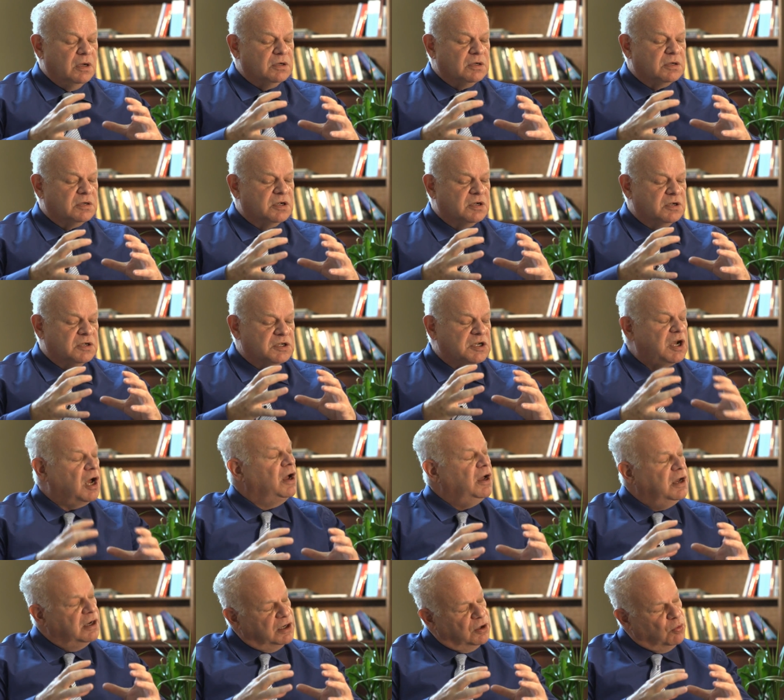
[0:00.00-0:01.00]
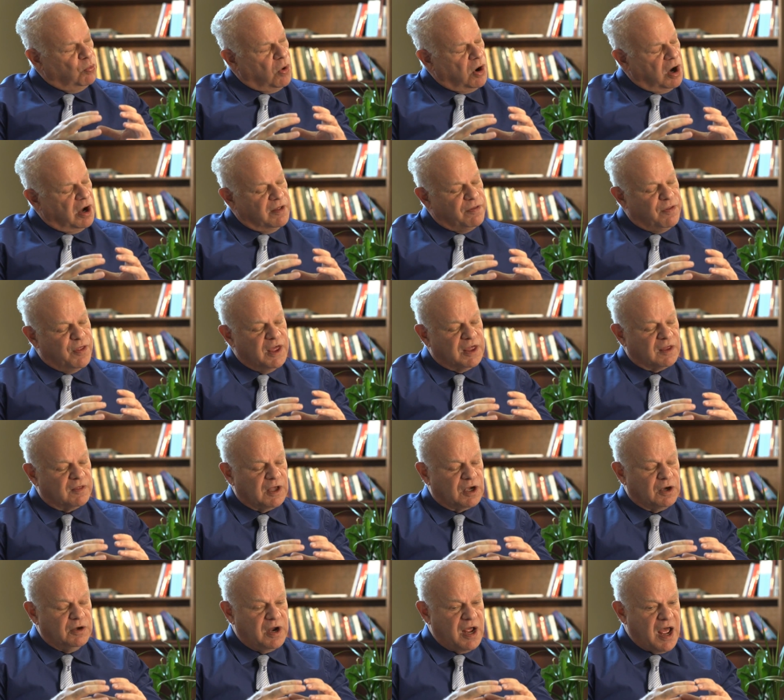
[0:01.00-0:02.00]
society-wide thing
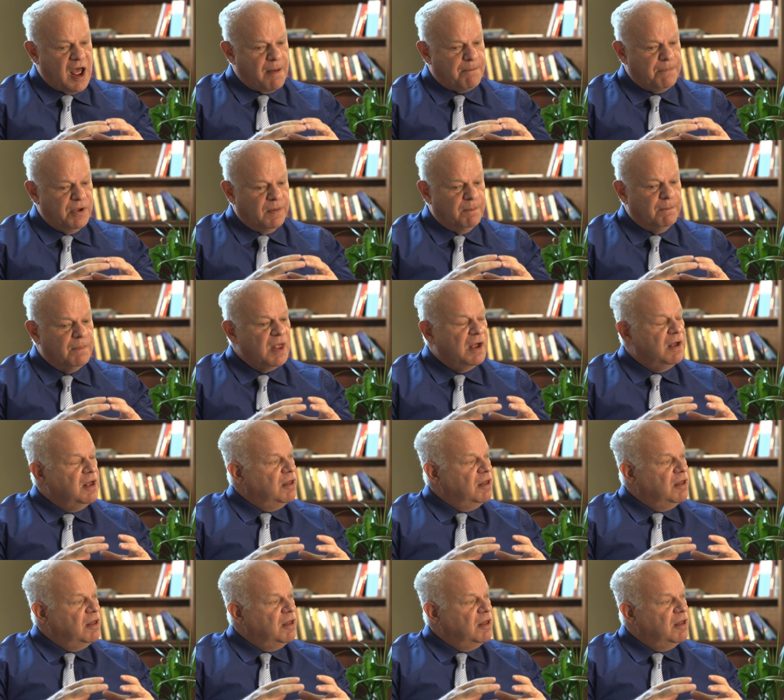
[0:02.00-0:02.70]
that could happen.